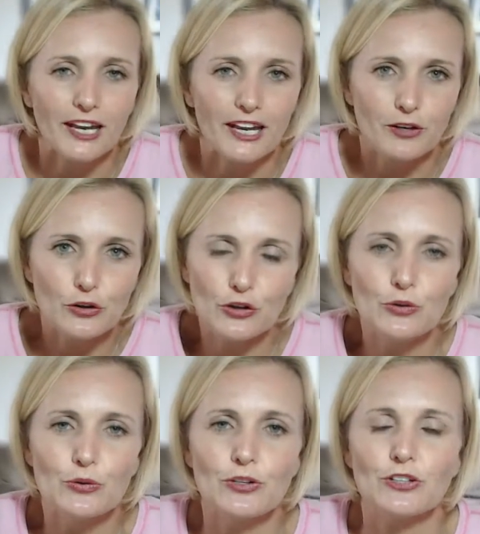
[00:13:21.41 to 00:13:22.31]
And
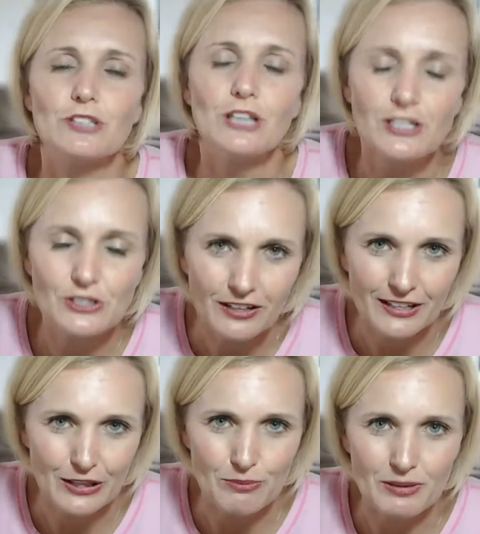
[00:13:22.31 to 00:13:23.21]
you touched on it
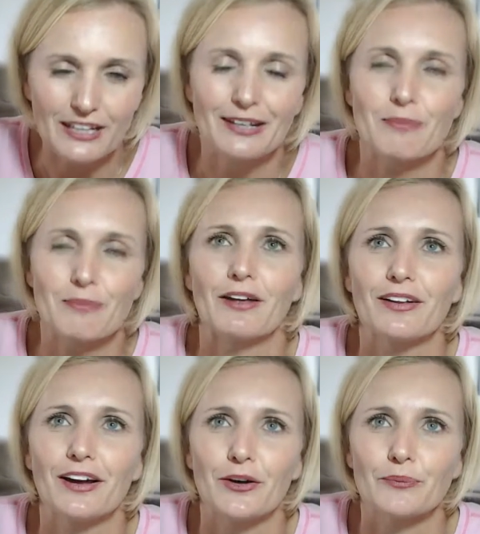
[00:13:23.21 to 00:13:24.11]
in the beginning about
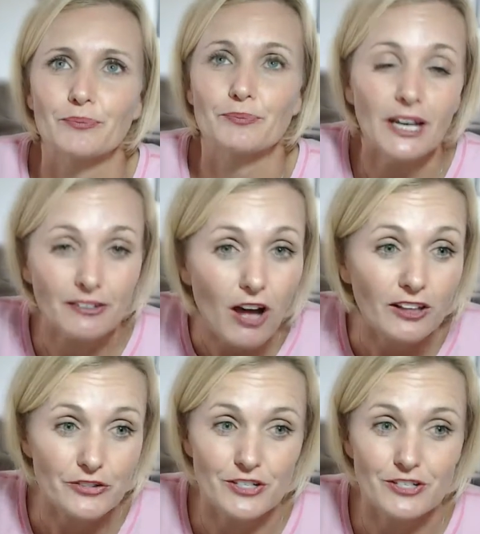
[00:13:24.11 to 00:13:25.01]

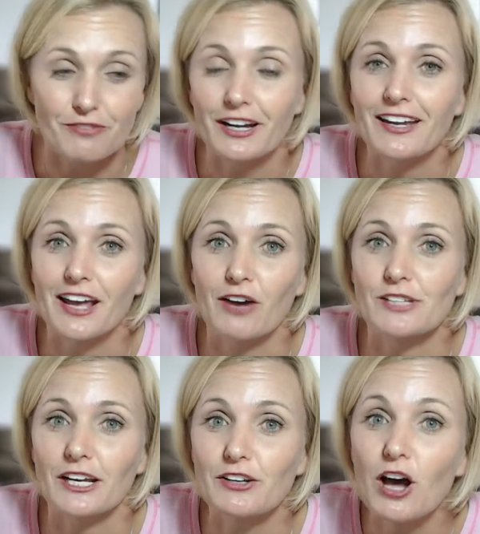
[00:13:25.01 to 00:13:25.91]
technology, right? And how
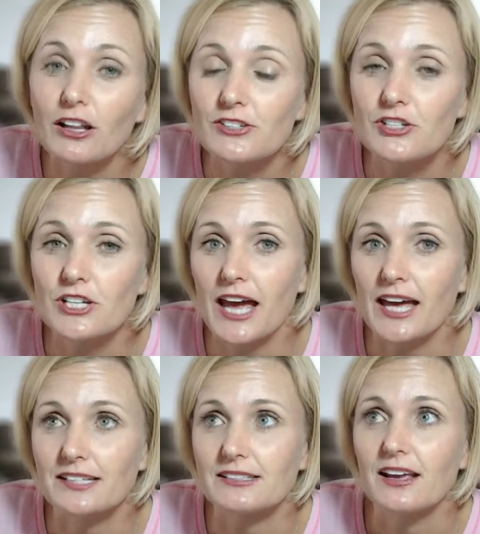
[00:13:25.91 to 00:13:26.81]
technology
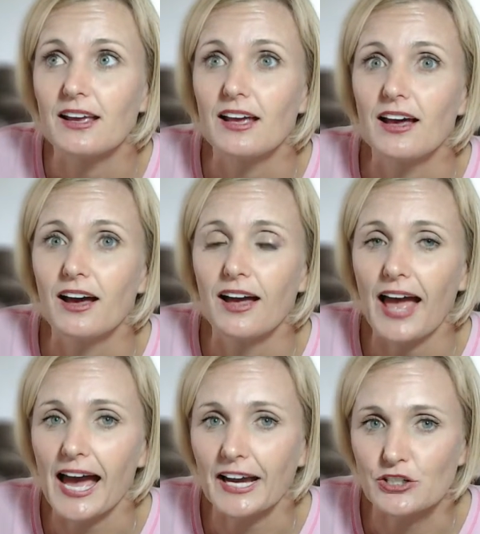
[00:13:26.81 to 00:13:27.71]
has
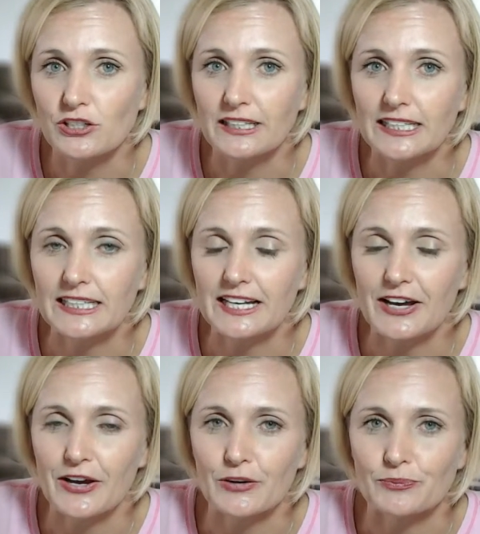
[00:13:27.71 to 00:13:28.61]
actually,
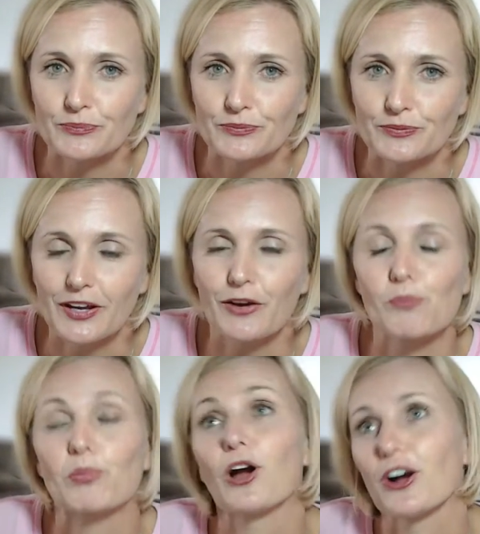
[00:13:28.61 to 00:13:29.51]

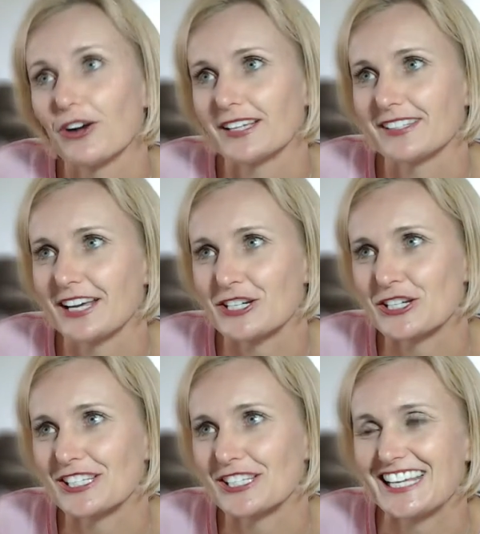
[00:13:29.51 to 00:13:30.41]
progress, I
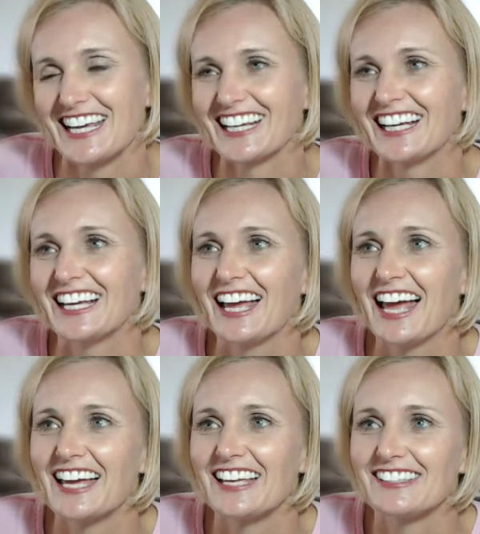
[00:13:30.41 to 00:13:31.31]
should say,
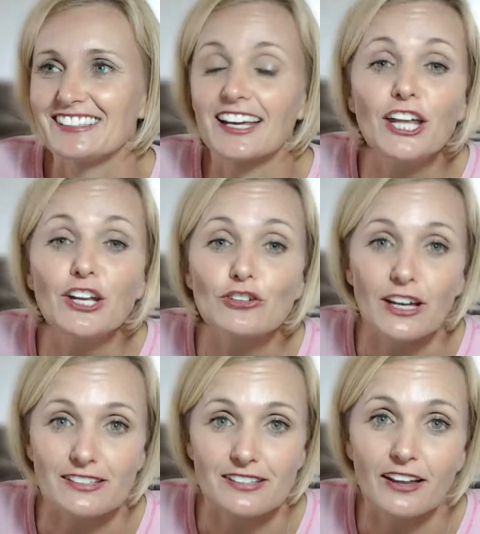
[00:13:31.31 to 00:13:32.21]
has hindered
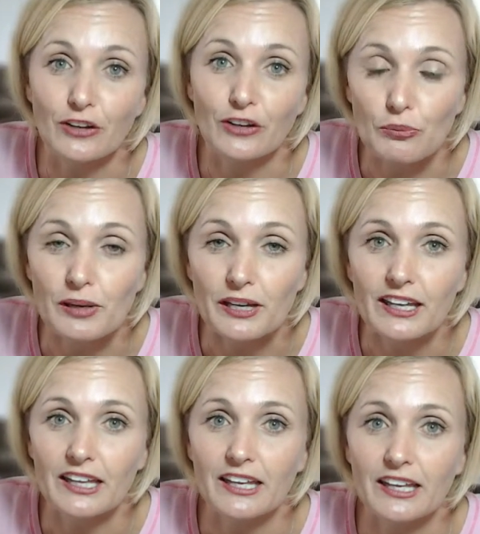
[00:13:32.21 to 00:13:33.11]
us a little
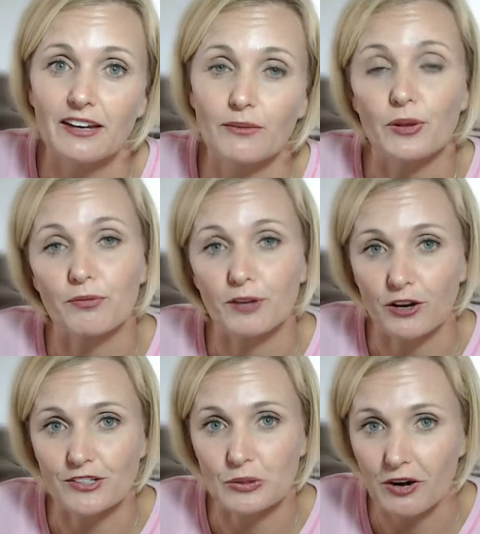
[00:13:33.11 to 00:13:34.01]
bit with
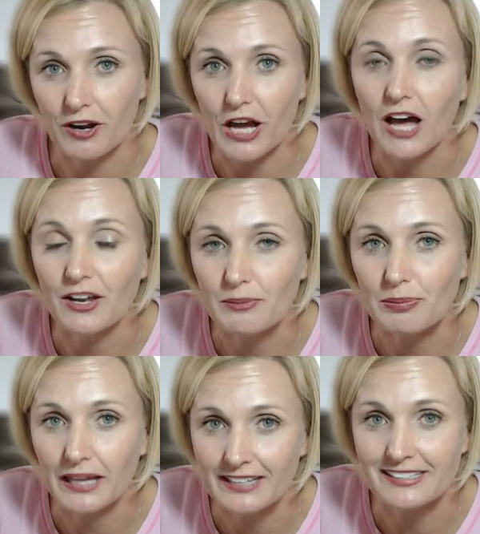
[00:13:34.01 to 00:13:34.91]
regard to our
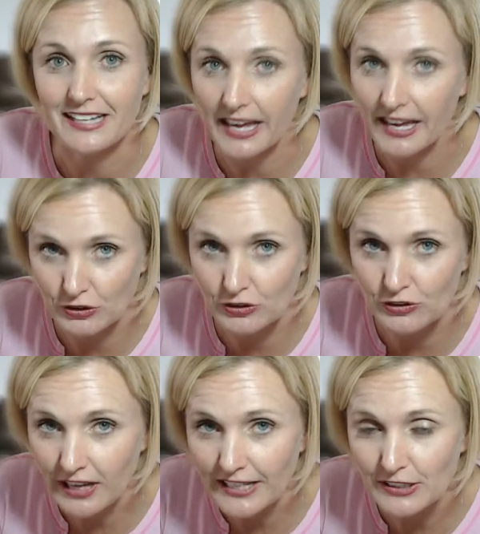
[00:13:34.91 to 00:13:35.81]
unplanned
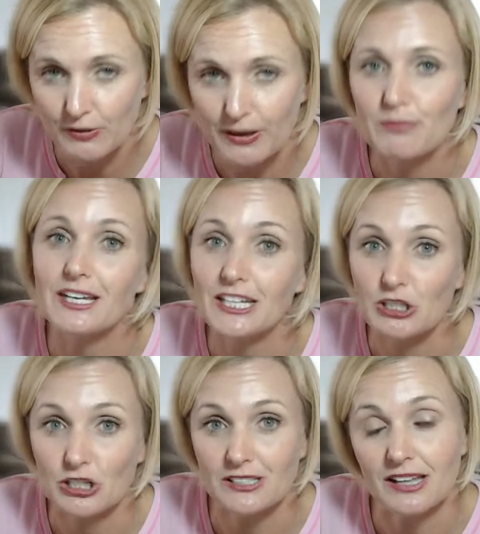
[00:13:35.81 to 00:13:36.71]
exercise, right? Meaning
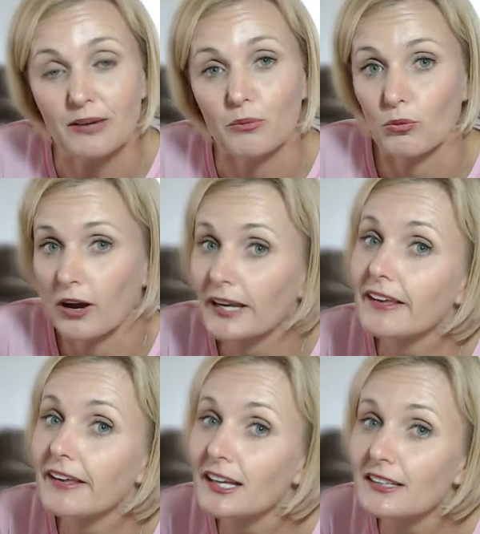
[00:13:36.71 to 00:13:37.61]
just like walking the
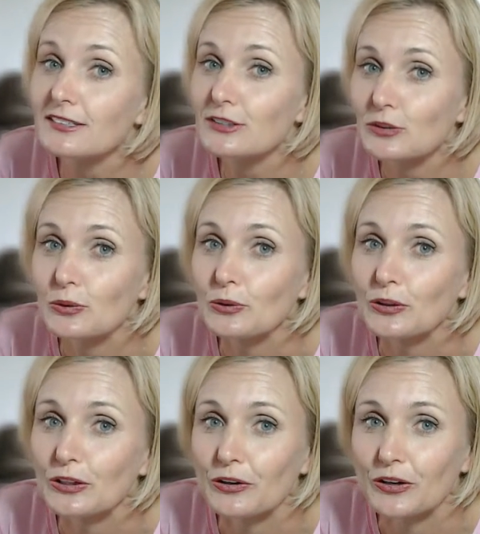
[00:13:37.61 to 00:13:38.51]
kids to
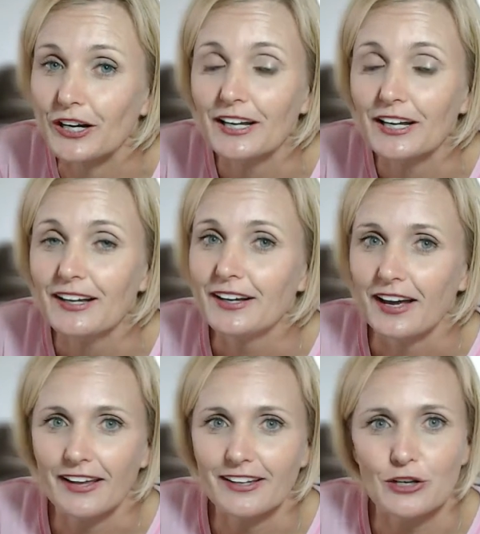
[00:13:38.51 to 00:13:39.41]
school, or
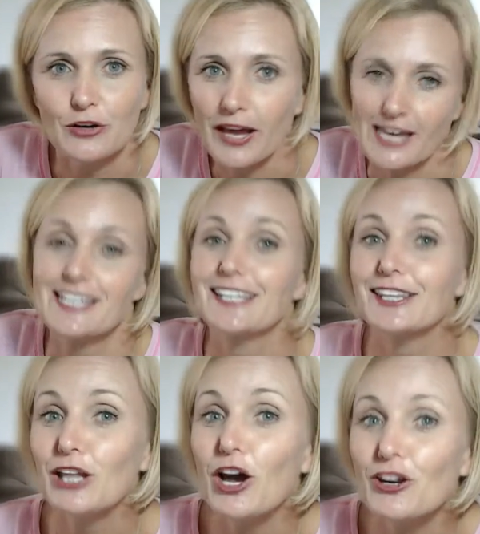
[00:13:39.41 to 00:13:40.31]
hanging the
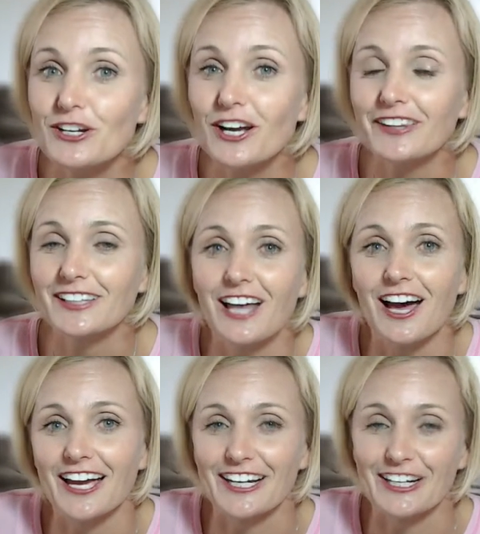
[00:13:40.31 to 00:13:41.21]
laundry on the
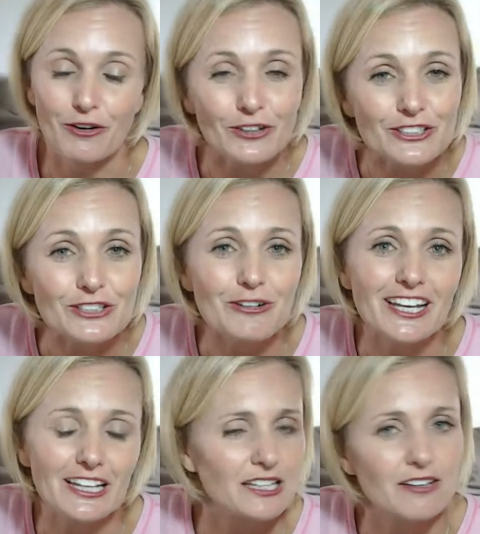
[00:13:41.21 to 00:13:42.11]
line, or doing
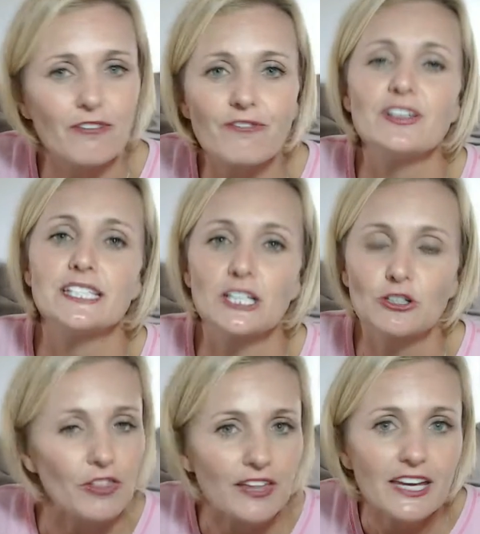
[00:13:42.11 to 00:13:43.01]
physical
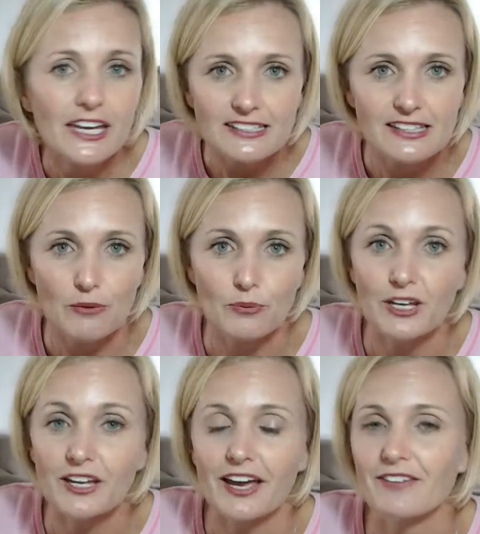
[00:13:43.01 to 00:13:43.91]
things that
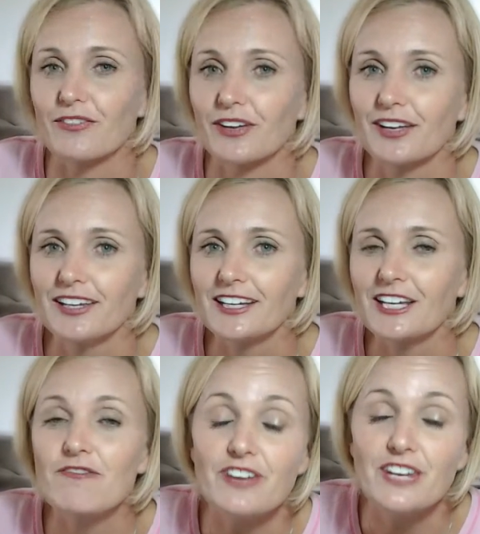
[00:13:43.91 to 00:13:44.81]
we have
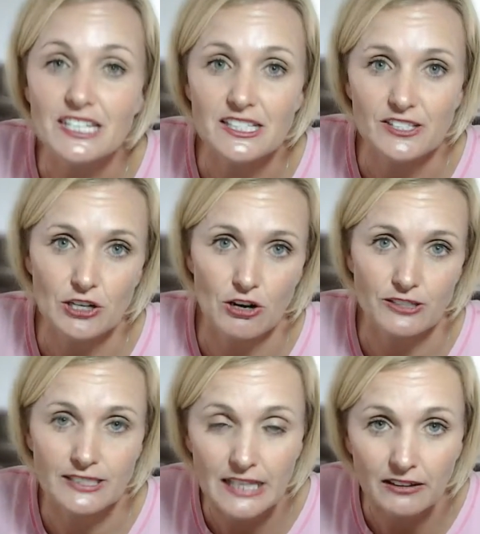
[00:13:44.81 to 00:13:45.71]
convenienced
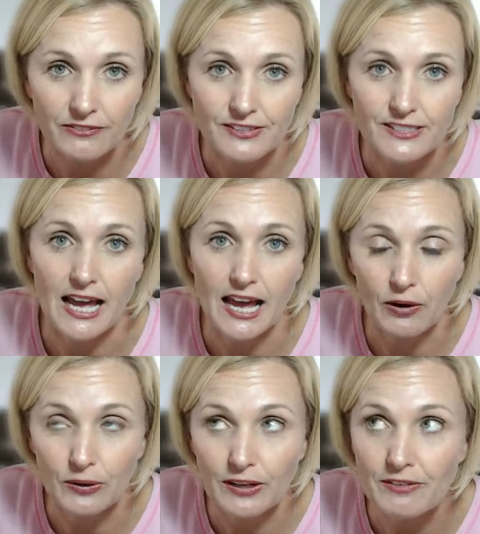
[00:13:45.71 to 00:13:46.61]
ourselves
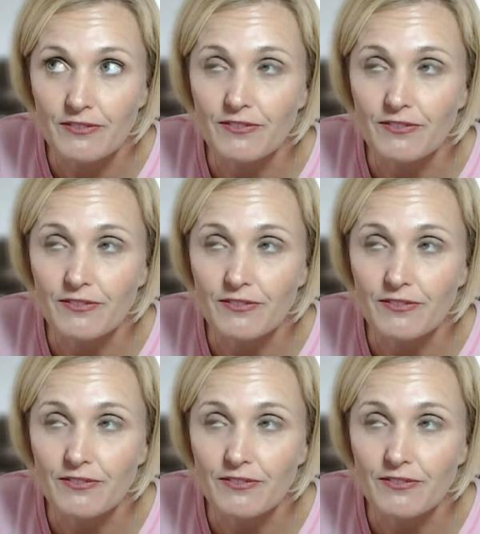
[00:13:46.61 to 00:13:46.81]
out of.